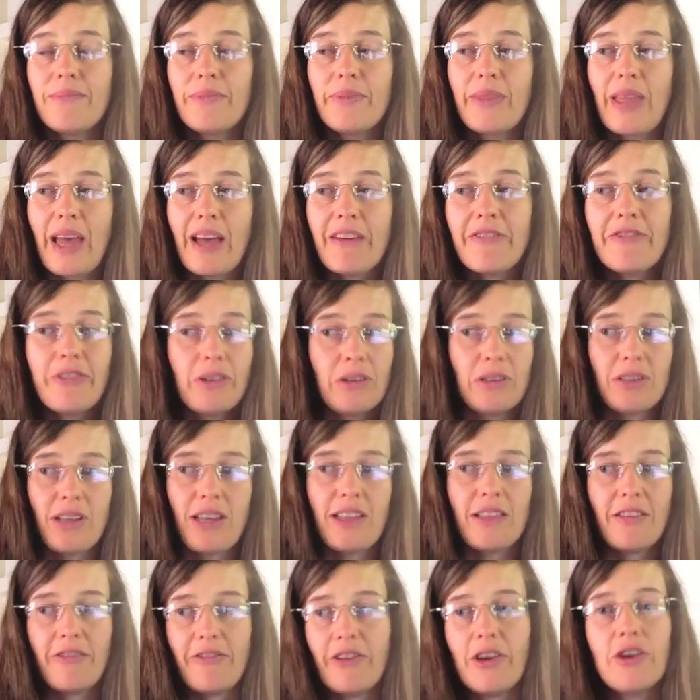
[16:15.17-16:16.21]
that feels
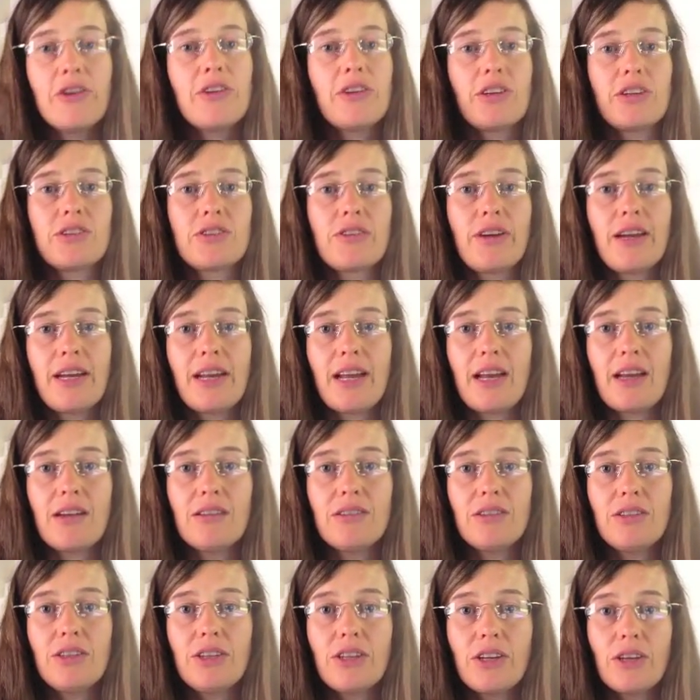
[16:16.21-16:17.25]
like the focus right
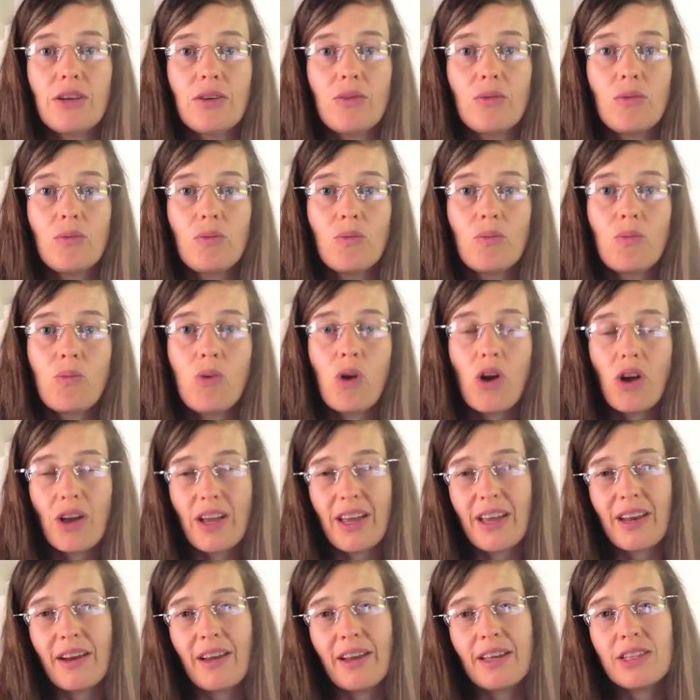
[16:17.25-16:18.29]
now. You know, what
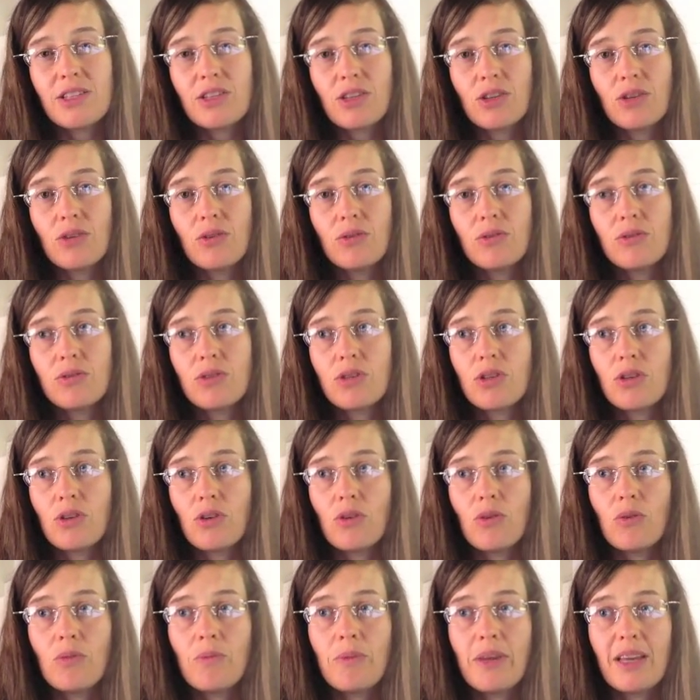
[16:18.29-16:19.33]
can I do
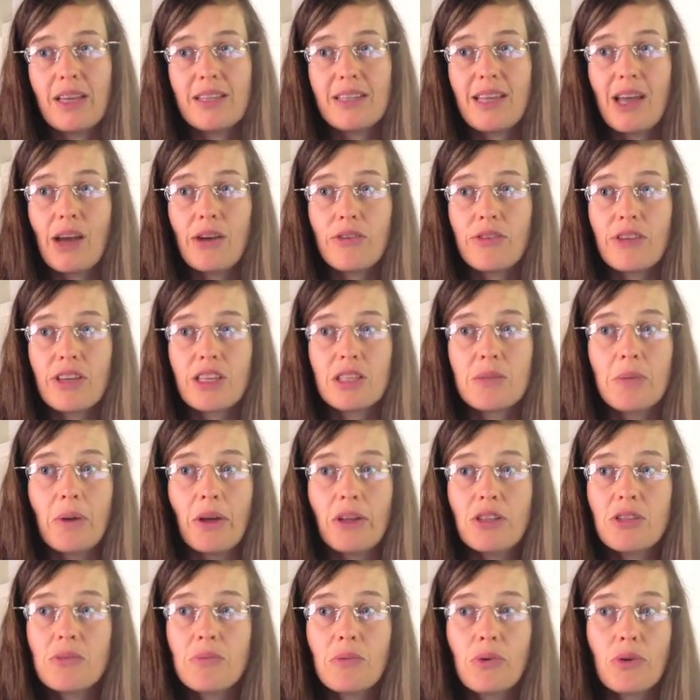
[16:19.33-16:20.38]
to be as healthy as
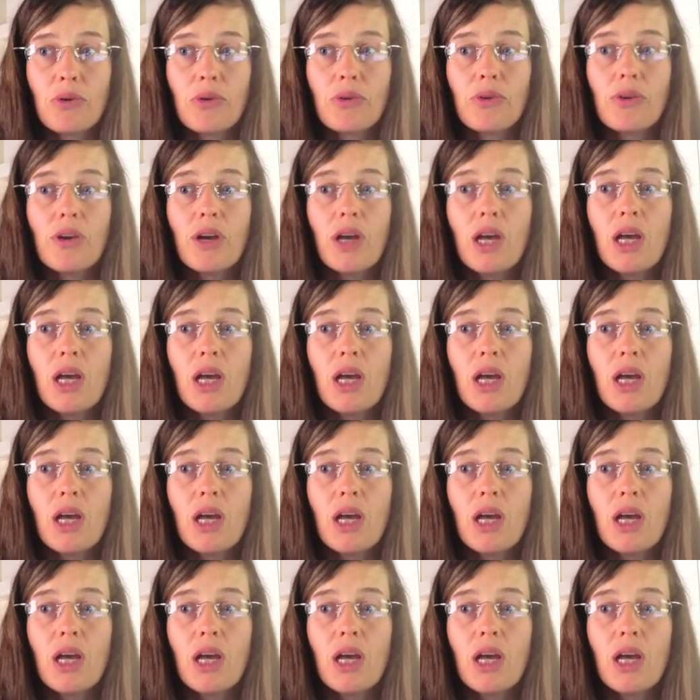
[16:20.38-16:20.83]
possible?